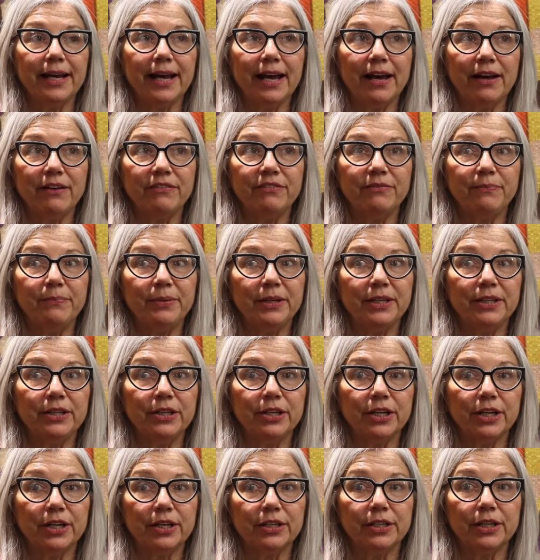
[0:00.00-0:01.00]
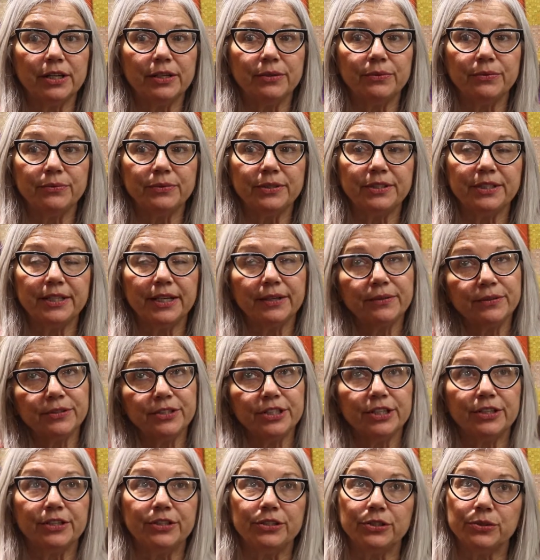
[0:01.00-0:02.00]
have been the
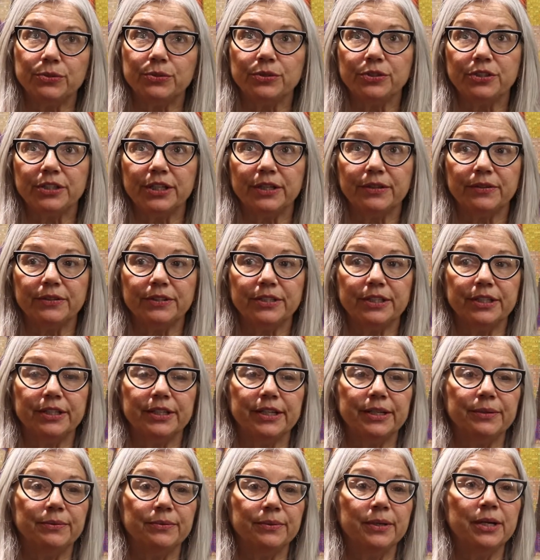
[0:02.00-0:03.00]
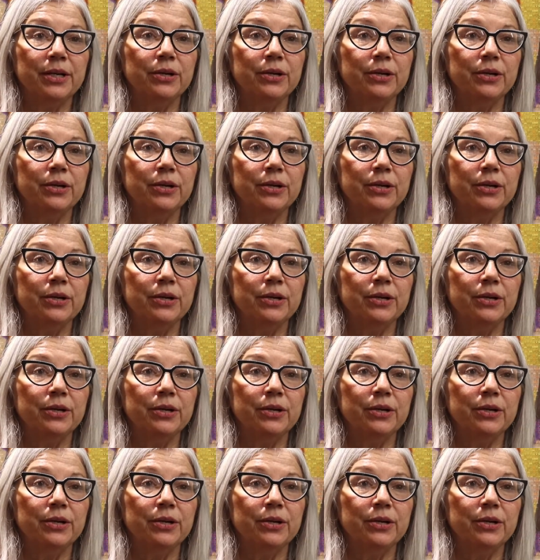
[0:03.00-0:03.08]
secretary, school secretary,